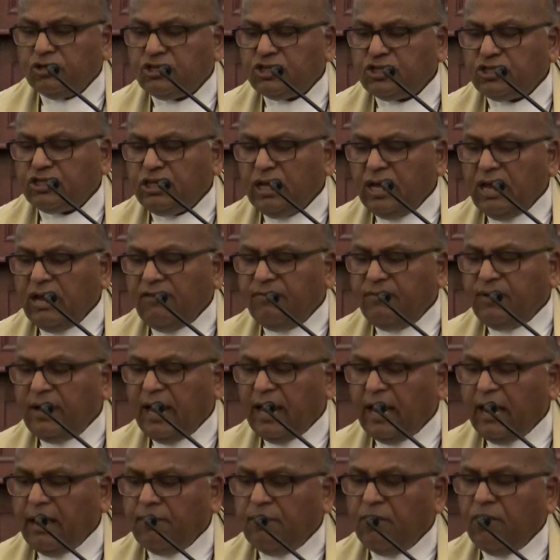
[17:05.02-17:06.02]
receive
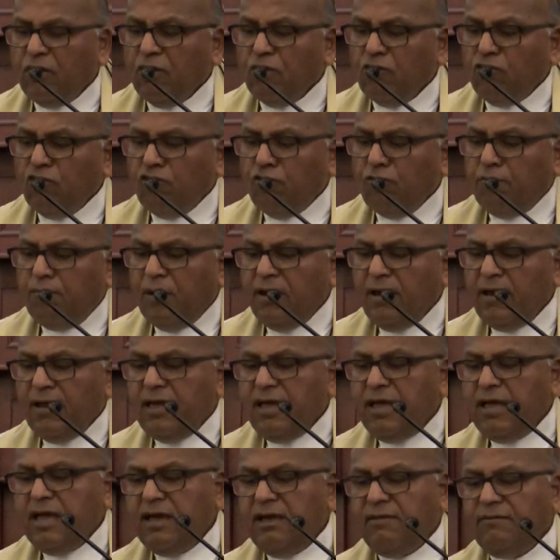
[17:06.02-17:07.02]
Him, who
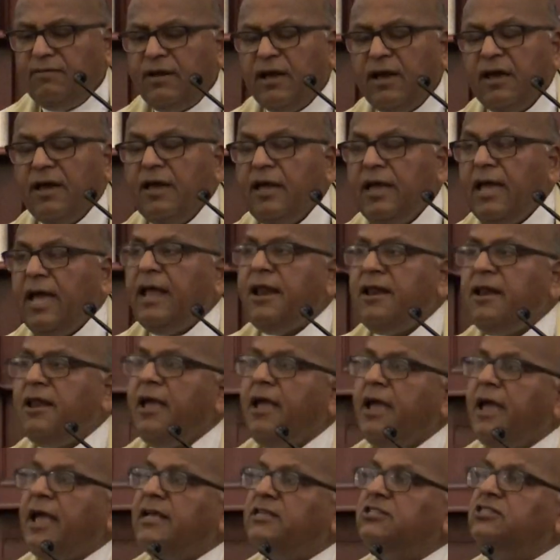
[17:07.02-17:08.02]
believe
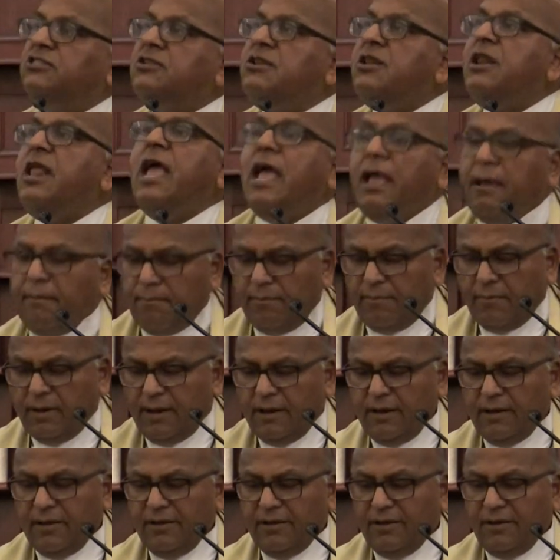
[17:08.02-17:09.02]
in His
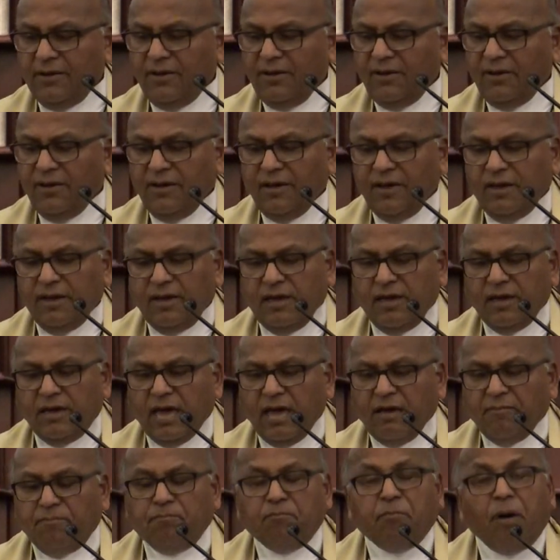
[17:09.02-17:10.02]
name. He
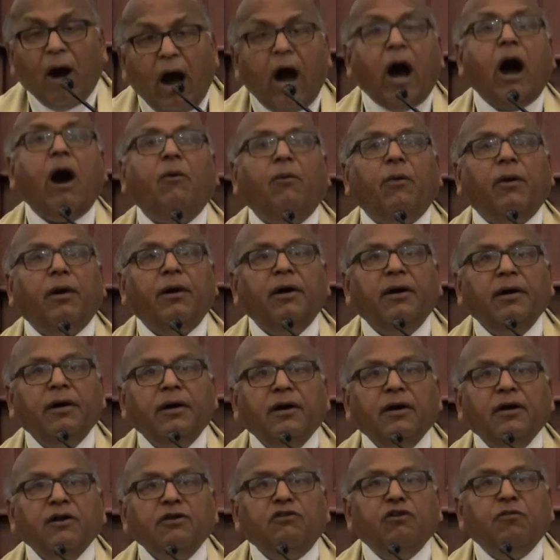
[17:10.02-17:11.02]
gave
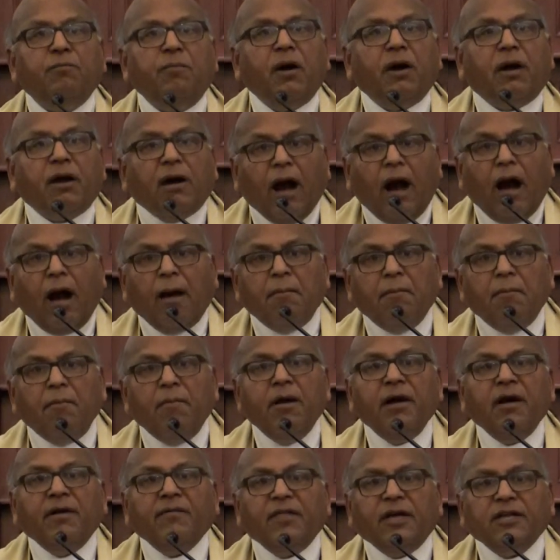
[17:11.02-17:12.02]
power to
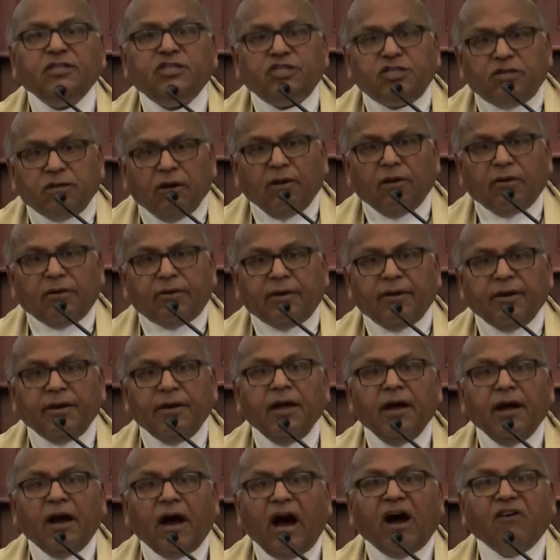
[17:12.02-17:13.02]
become the
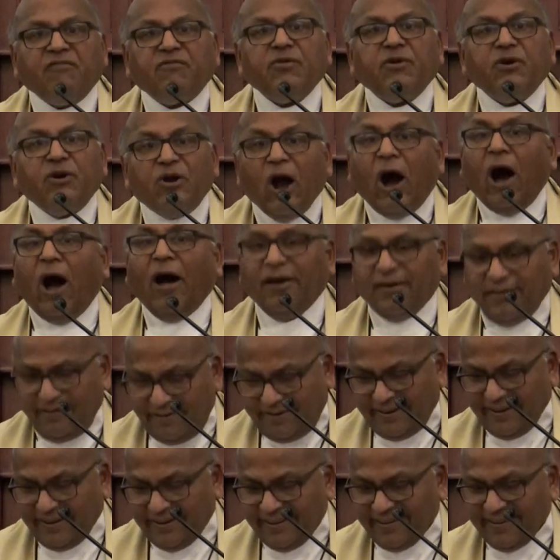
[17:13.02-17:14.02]
children of
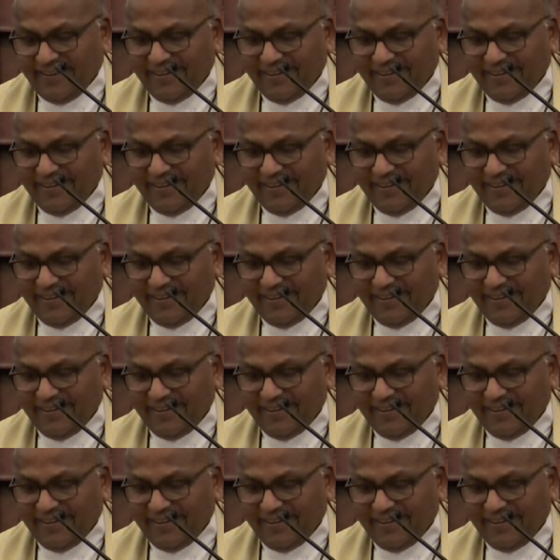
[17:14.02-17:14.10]
God.